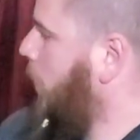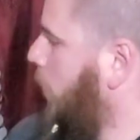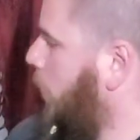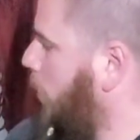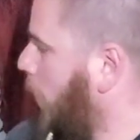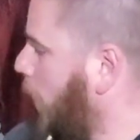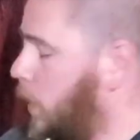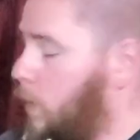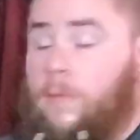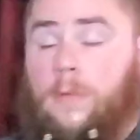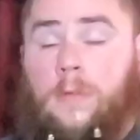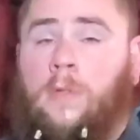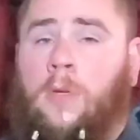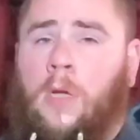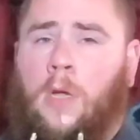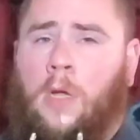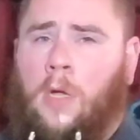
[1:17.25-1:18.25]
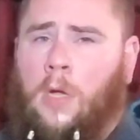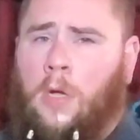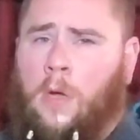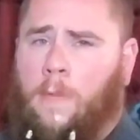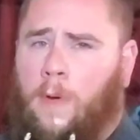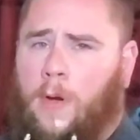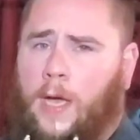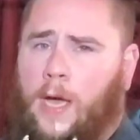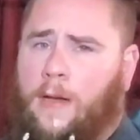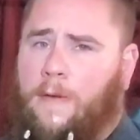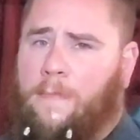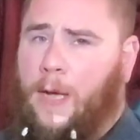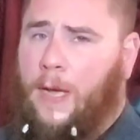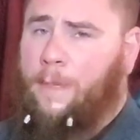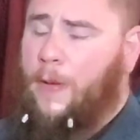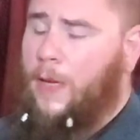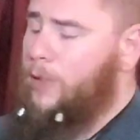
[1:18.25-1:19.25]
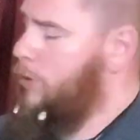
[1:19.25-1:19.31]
Now, what kind of backpack